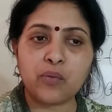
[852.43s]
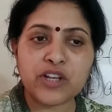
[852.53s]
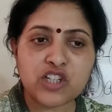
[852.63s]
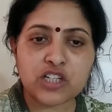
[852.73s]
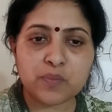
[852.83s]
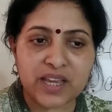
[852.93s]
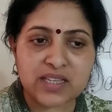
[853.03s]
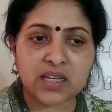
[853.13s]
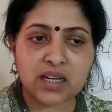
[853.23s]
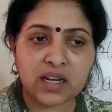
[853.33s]
which is
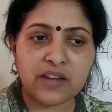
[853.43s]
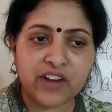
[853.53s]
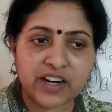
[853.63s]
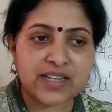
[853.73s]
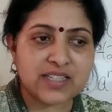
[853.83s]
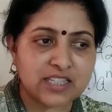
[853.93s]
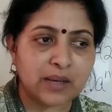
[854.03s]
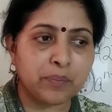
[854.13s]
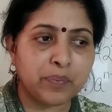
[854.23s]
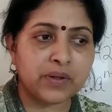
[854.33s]
basically very
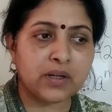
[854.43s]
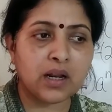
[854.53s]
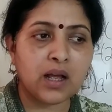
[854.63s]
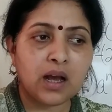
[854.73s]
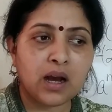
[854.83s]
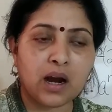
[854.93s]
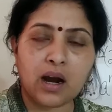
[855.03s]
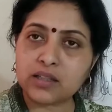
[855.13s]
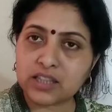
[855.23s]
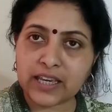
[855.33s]
simple
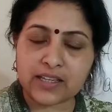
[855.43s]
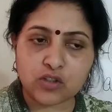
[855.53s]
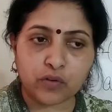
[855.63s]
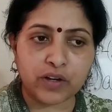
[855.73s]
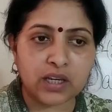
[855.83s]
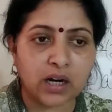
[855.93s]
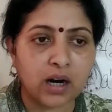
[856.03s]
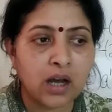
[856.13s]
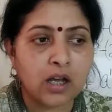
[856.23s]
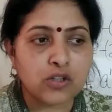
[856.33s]
things over
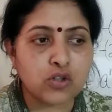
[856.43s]
here.